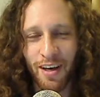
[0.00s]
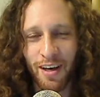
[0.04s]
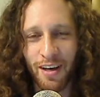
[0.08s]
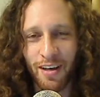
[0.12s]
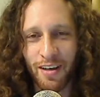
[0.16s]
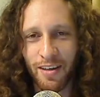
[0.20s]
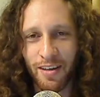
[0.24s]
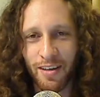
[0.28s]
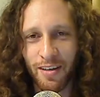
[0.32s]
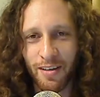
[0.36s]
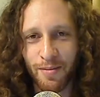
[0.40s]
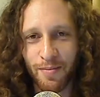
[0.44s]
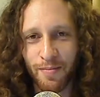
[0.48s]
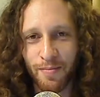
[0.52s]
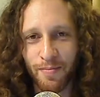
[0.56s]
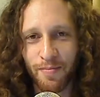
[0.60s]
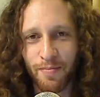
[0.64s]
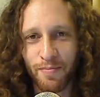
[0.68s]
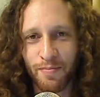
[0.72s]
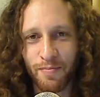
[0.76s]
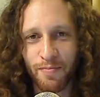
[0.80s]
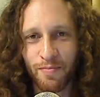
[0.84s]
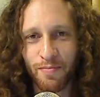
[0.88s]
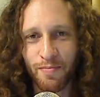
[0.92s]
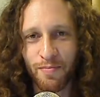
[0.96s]

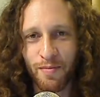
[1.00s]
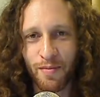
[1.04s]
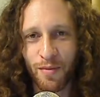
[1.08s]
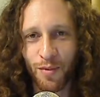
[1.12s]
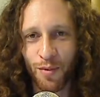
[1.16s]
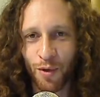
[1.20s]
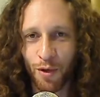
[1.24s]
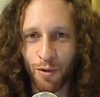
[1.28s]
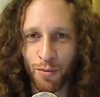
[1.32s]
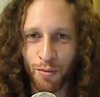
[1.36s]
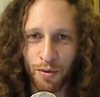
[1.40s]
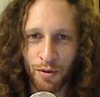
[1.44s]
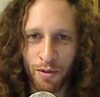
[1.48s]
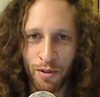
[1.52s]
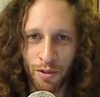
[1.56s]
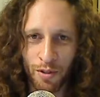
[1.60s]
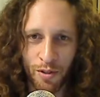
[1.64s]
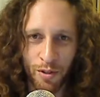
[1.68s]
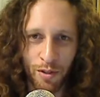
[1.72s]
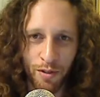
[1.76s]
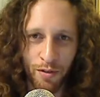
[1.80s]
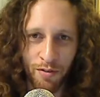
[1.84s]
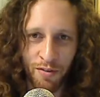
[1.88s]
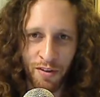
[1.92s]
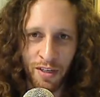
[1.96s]
Hope you
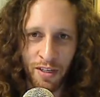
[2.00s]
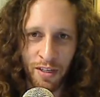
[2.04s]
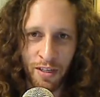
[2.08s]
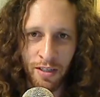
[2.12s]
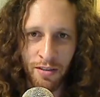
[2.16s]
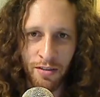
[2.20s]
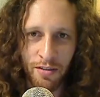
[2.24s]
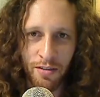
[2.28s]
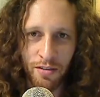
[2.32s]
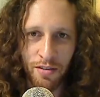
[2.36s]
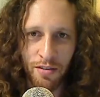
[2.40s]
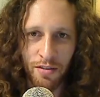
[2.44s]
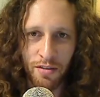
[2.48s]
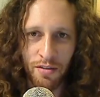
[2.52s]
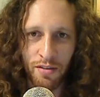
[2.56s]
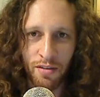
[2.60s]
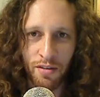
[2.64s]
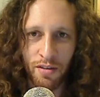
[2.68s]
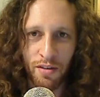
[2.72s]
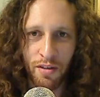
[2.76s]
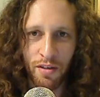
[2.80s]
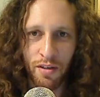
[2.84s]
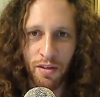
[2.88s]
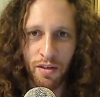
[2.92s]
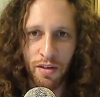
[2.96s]
enjoyed the readings.
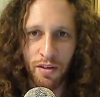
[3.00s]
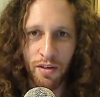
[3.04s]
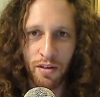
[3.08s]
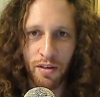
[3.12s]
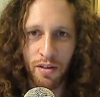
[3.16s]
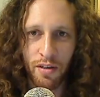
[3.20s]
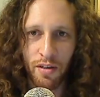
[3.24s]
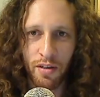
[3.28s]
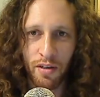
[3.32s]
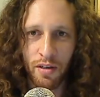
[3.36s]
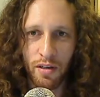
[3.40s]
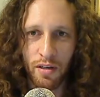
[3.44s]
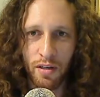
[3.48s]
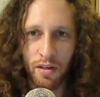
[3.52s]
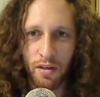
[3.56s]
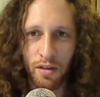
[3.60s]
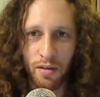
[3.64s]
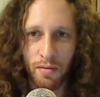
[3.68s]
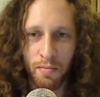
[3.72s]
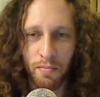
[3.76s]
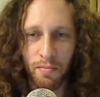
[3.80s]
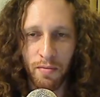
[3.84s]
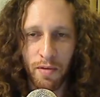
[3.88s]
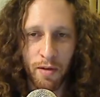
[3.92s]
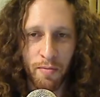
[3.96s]

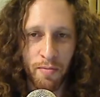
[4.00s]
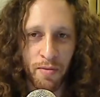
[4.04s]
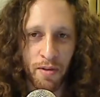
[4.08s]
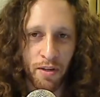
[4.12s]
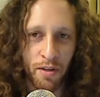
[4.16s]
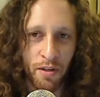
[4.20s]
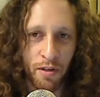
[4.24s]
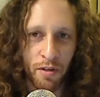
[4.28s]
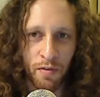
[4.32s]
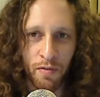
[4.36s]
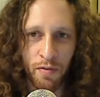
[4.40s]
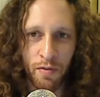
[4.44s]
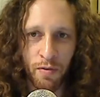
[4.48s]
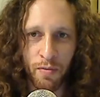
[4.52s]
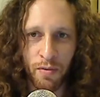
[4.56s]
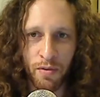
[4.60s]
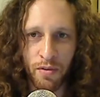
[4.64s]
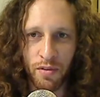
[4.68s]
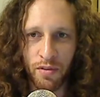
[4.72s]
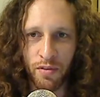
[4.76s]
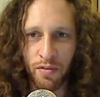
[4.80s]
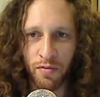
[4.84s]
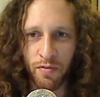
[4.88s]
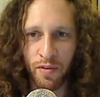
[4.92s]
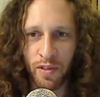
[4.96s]
Let me know if you want
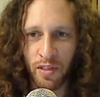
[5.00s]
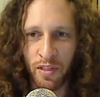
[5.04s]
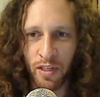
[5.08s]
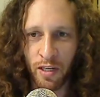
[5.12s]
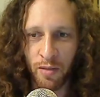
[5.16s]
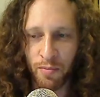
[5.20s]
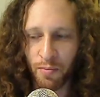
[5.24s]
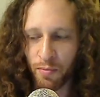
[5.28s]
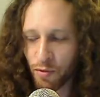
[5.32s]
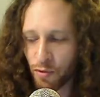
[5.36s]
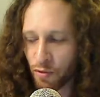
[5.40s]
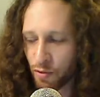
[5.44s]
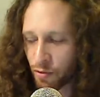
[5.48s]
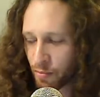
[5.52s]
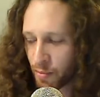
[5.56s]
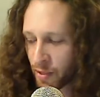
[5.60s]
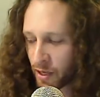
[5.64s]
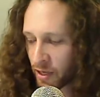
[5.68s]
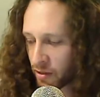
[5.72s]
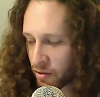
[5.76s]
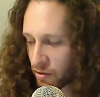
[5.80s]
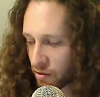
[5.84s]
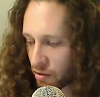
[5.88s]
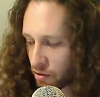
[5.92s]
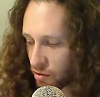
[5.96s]
to find out more
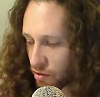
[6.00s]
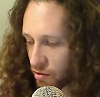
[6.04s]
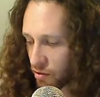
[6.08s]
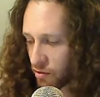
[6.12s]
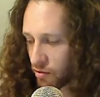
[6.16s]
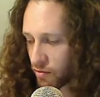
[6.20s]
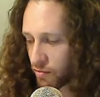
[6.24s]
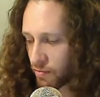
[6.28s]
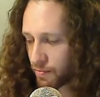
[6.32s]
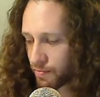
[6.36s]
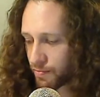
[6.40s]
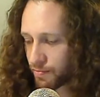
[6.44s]
about